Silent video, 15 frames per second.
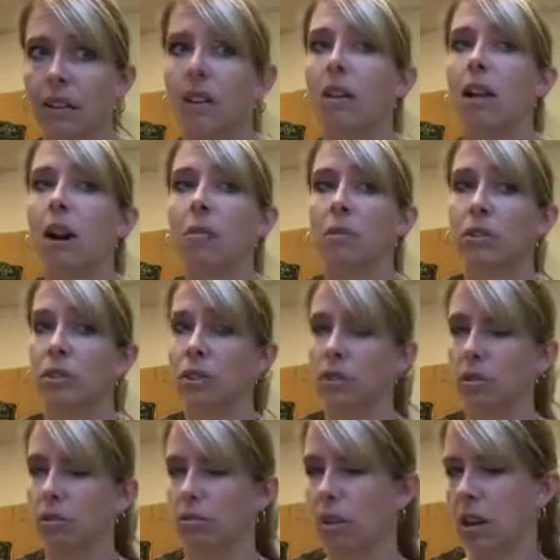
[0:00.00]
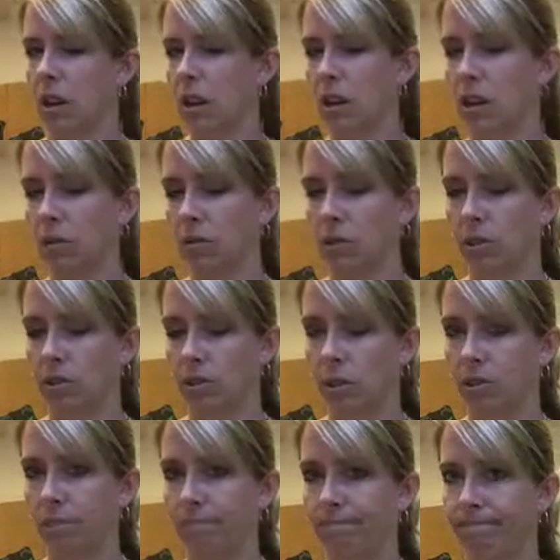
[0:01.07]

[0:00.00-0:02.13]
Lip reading: accomplishes or kind of goes through.